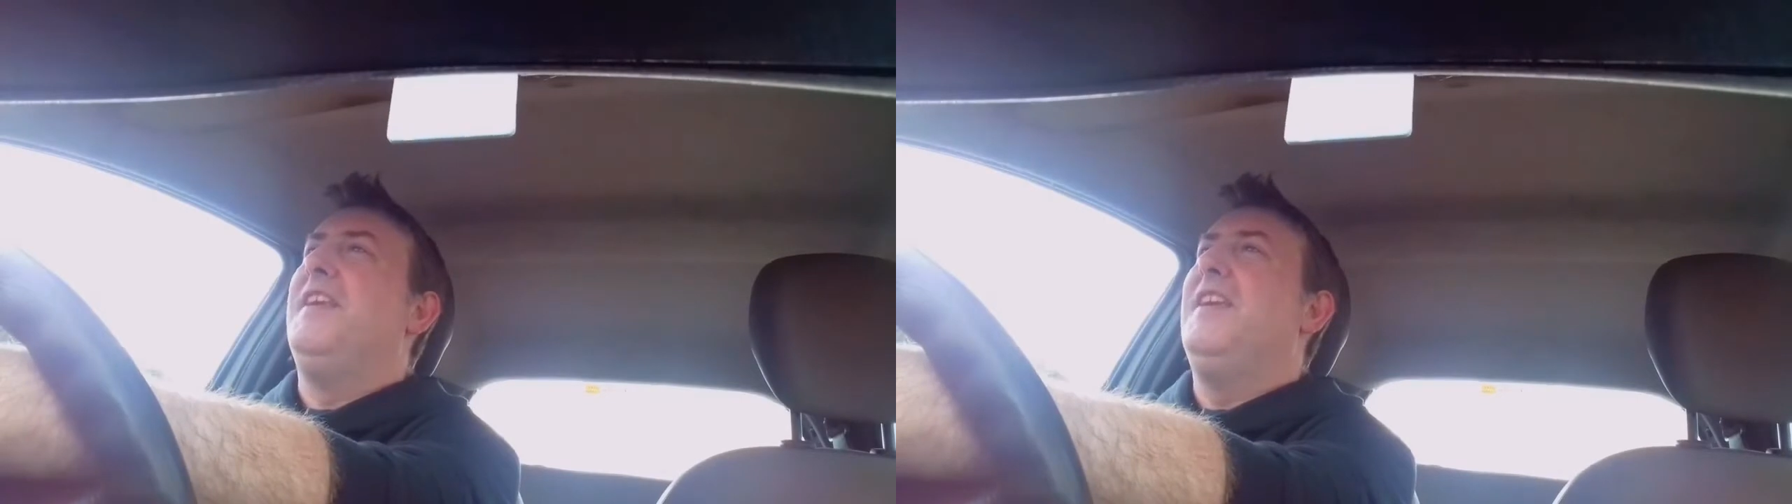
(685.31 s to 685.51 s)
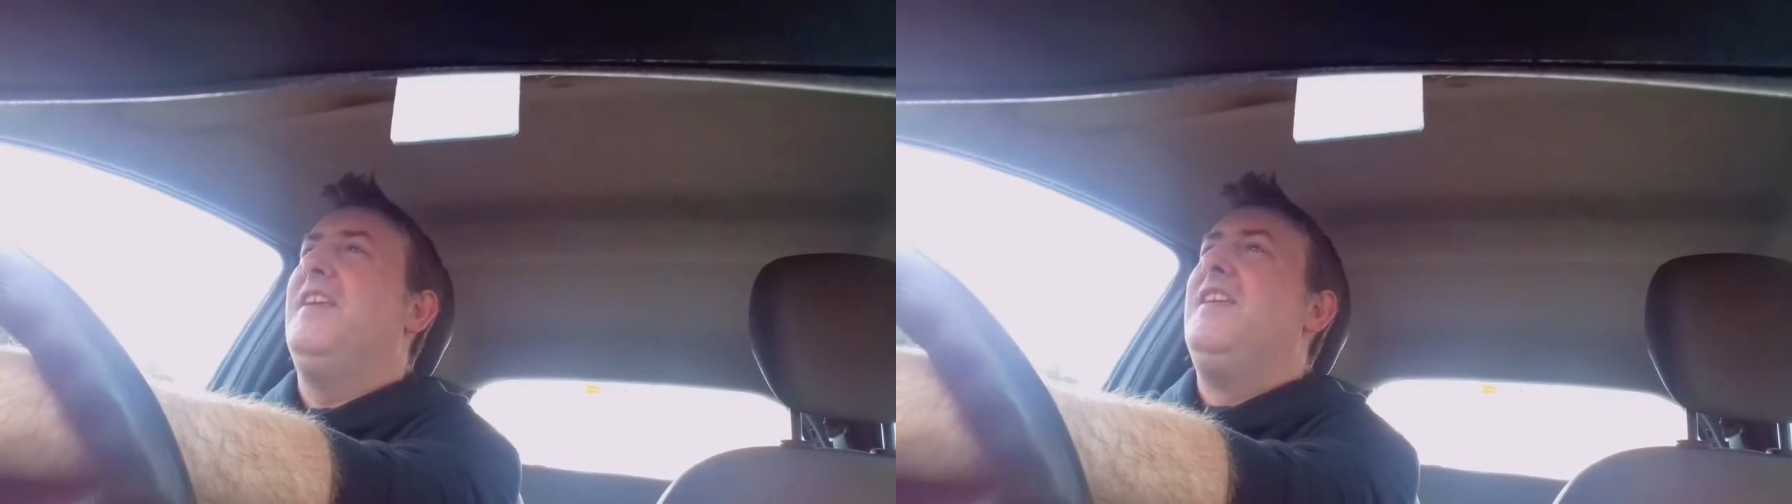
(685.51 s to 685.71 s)

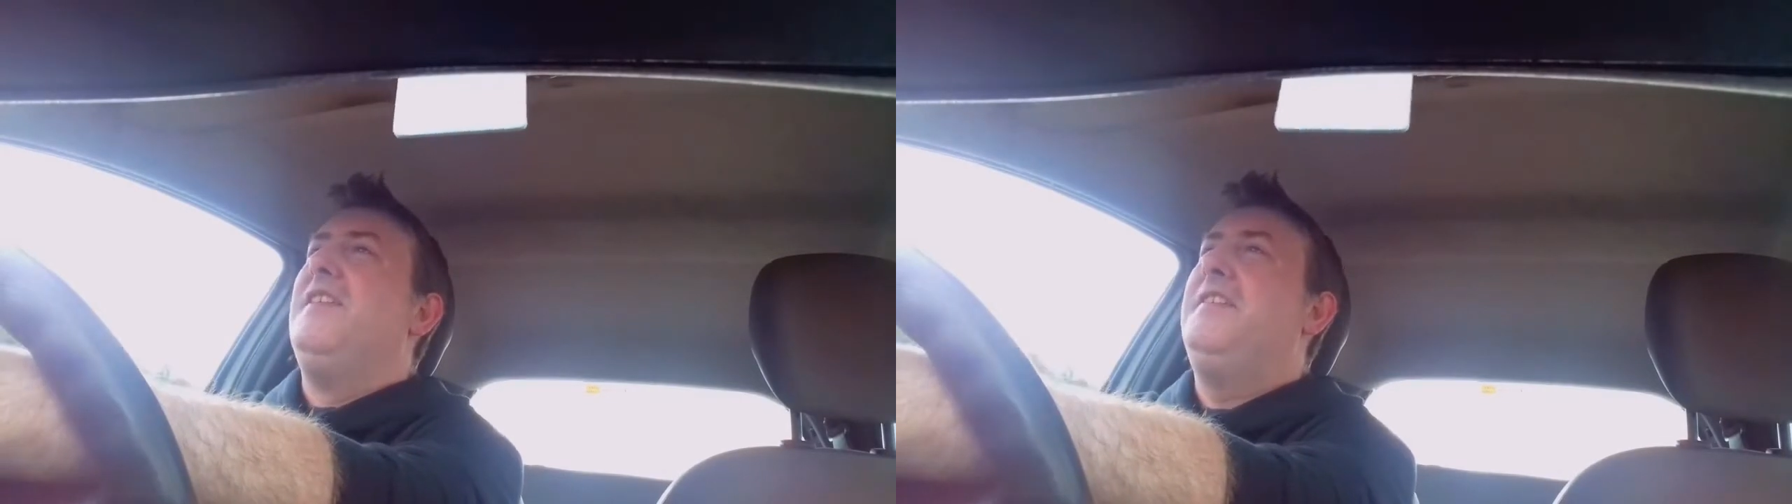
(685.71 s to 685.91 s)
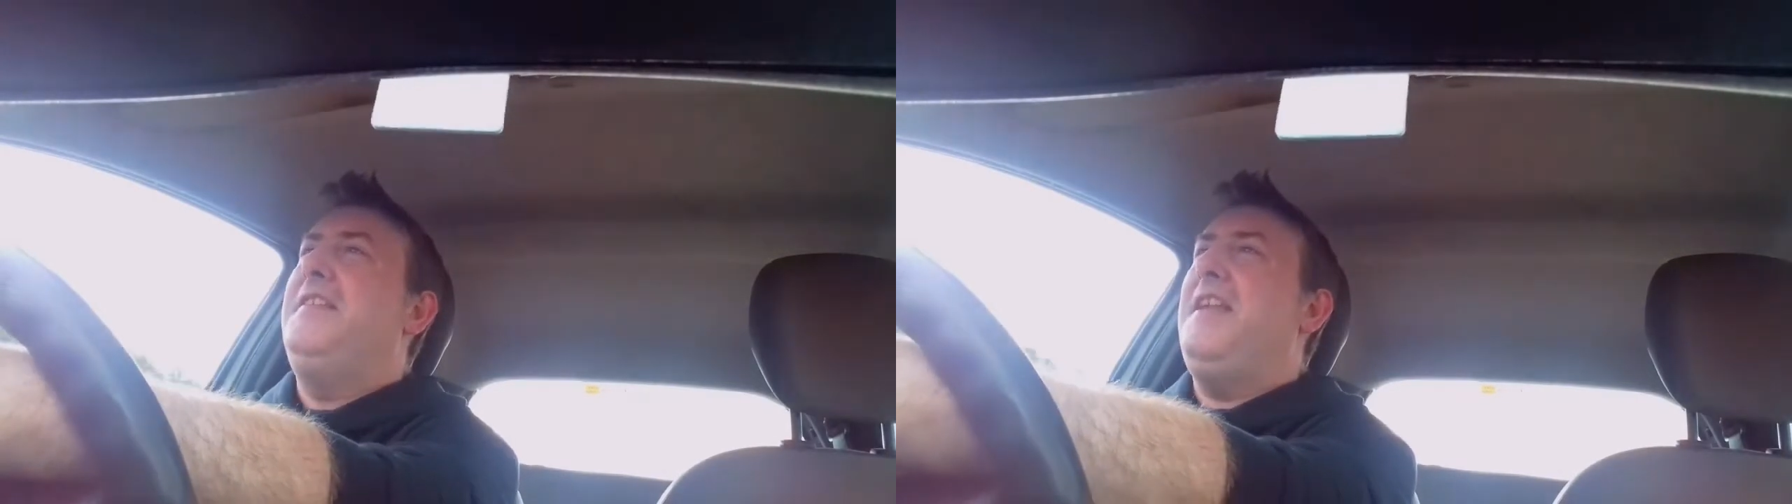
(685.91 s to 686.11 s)
it?
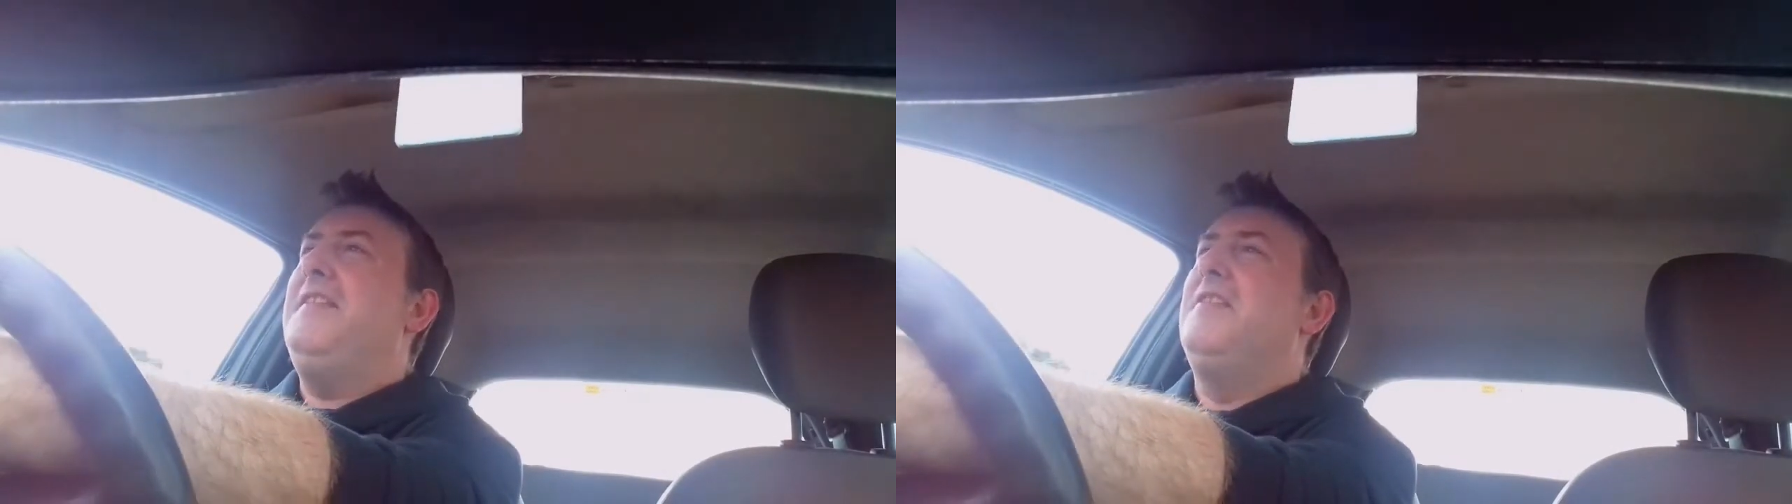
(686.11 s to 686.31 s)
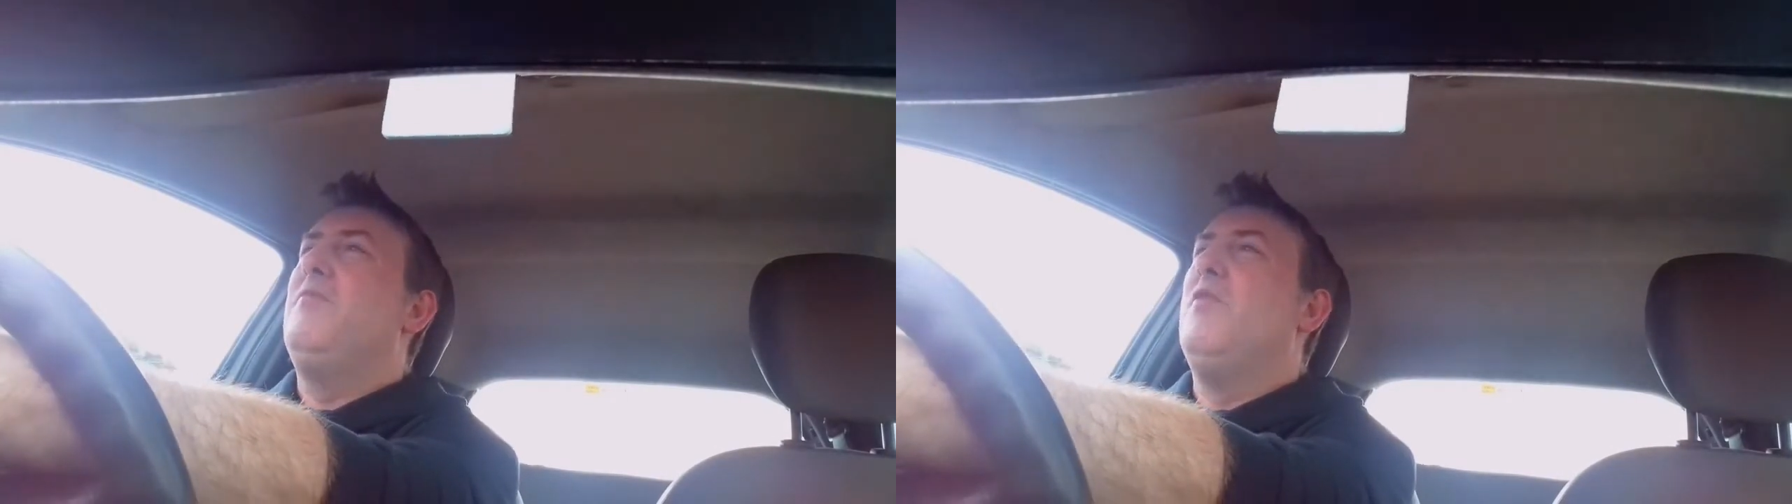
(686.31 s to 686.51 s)

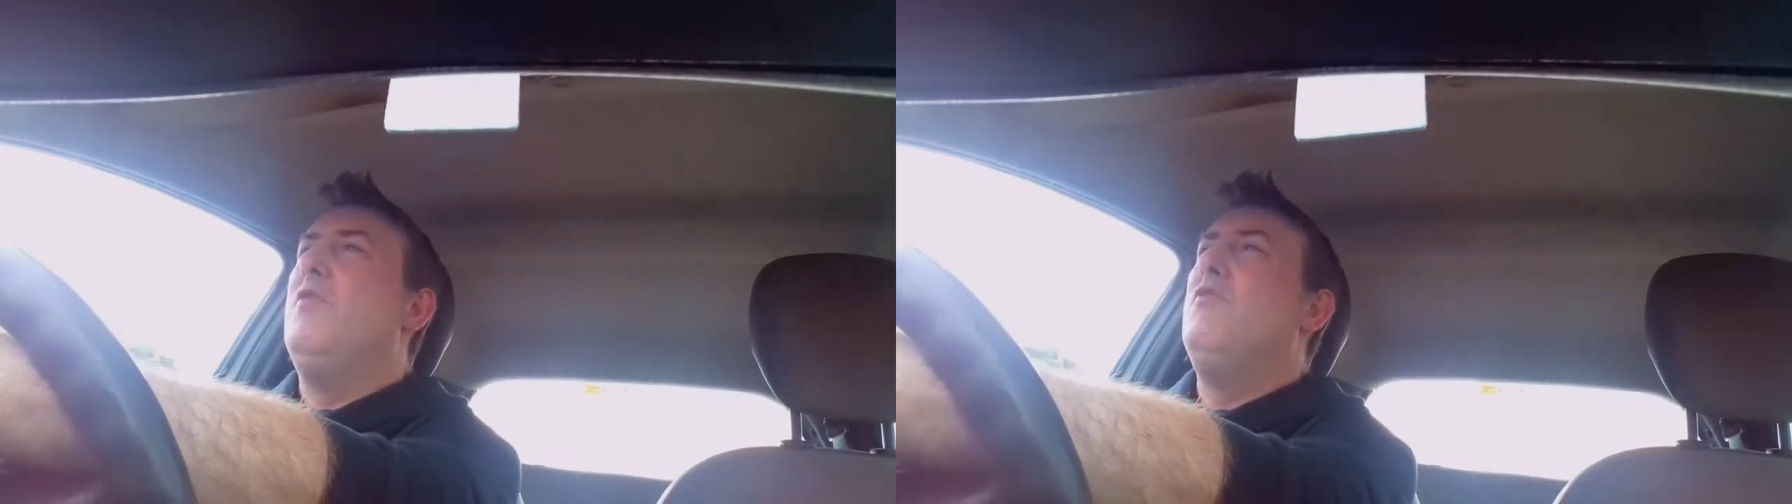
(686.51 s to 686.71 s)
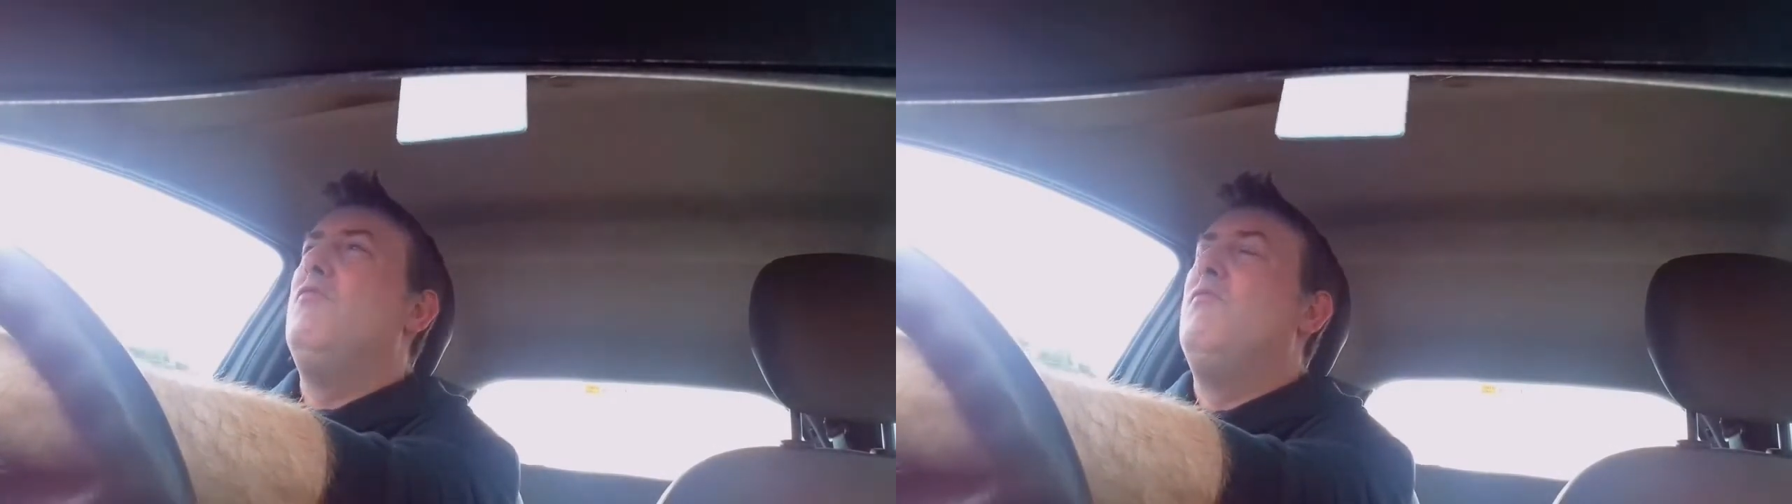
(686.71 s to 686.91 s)
Sensible,